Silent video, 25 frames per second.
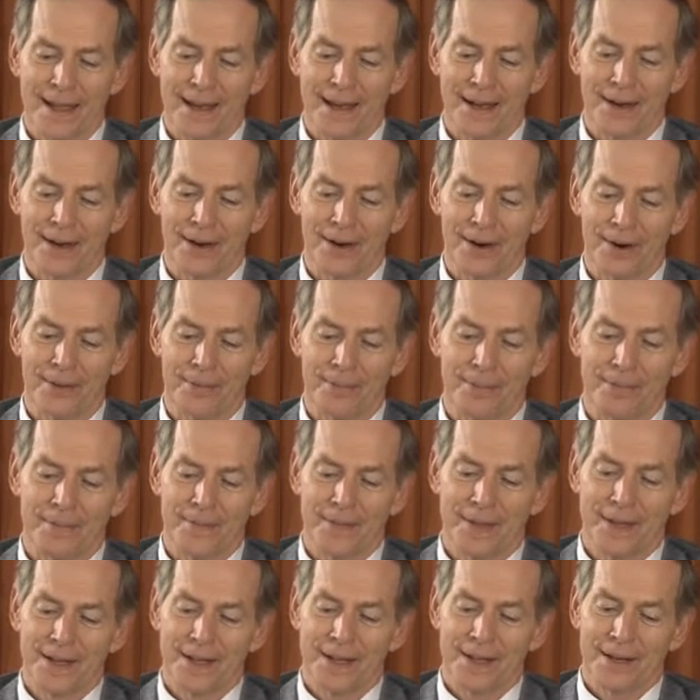
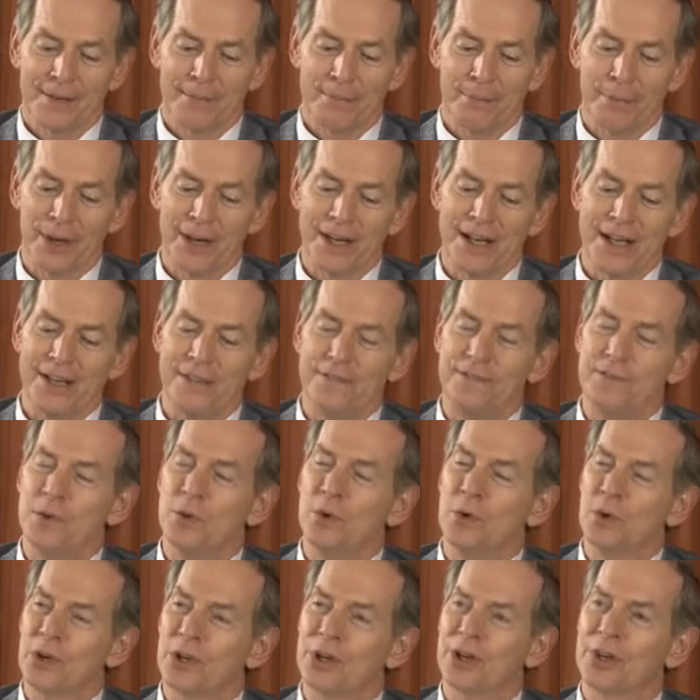But if
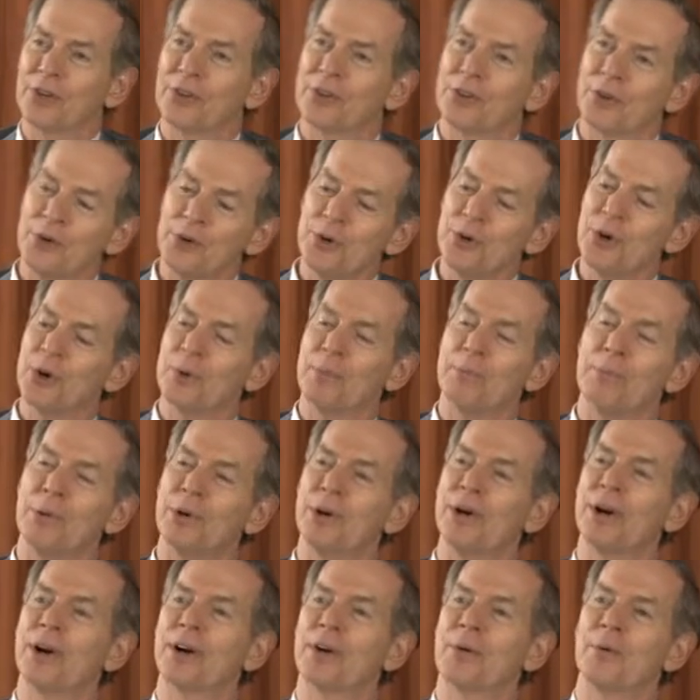you look through her
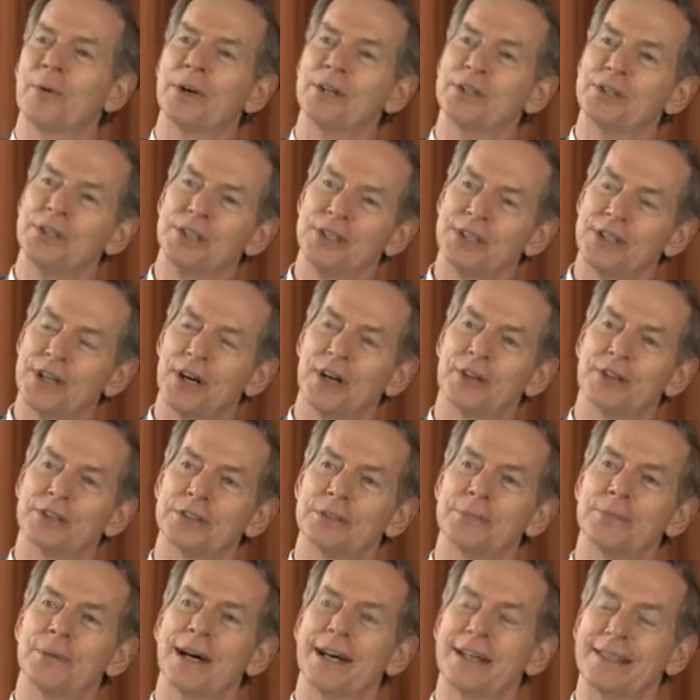book where she
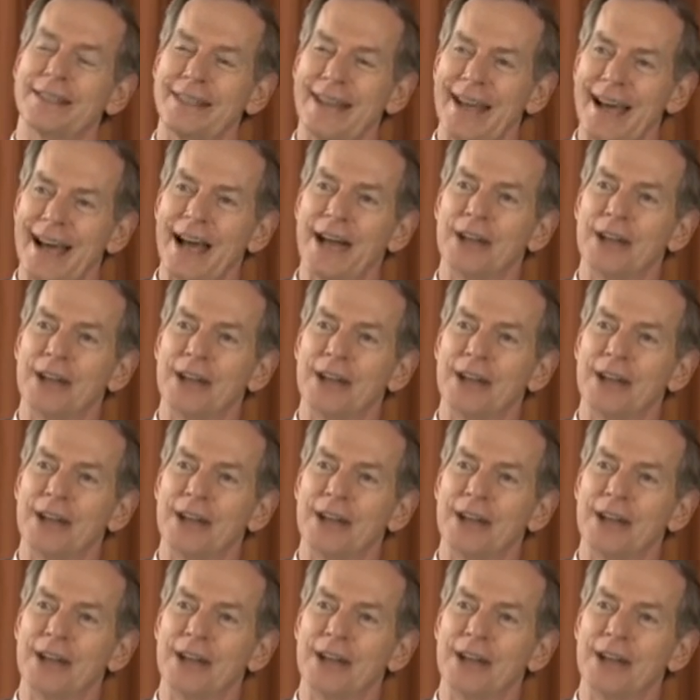talks about the